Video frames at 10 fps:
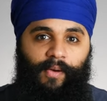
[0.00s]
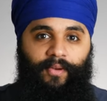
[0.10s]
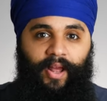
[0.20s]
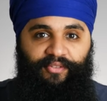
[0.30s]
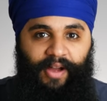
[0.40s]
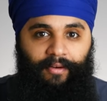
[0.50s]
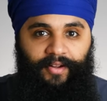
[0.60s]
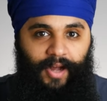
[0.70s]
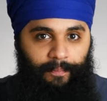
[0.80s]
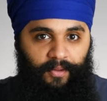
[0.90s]
And what I found a
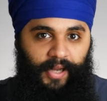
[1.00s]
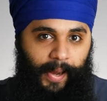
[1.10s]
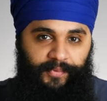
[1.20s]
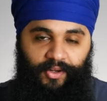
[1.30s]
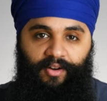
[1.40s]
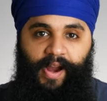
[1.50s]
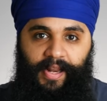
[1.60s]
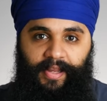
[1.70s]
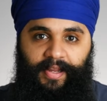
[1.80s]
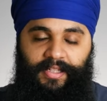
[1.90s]
couple times
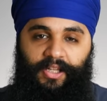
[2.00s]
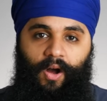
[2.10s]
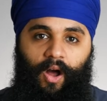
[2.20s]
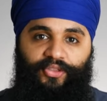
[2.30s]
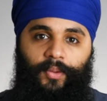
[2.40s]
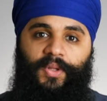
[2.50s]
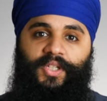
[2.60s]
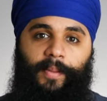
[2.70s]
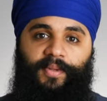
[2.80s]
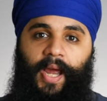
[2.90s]
already is the author will
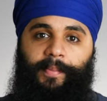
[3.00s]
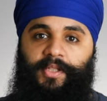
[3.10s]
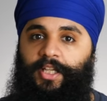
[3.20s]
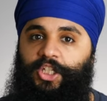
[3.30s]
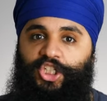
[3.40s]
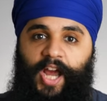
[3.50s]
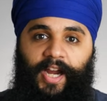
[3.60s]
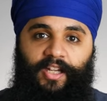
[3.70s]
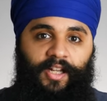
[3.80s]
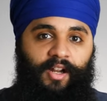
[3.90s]
sometimes inject